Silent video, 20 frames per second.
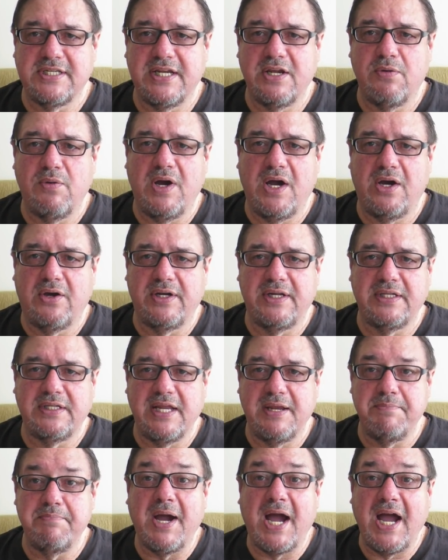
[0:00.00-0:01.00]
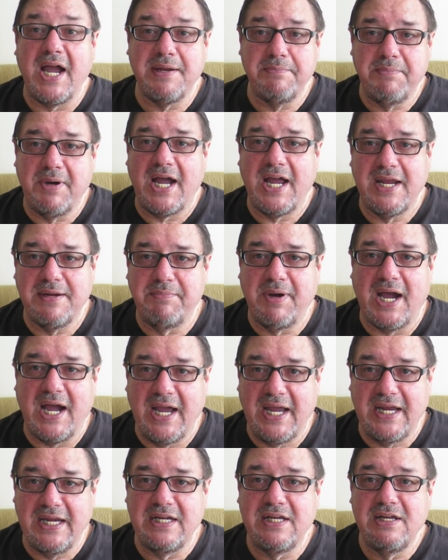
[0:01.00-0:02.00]
They go out and they
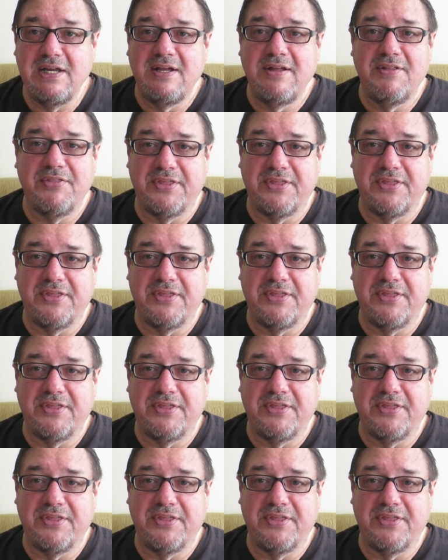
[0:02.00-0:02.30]
buy,